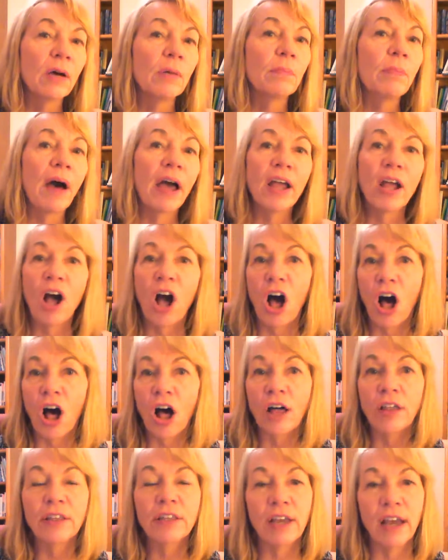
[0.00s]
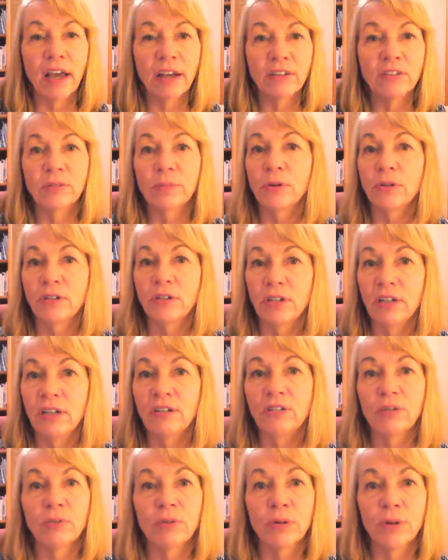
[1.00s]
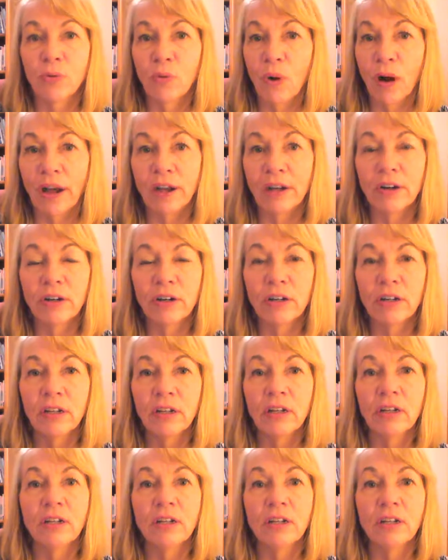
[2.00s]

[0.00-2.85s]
by all the expertise required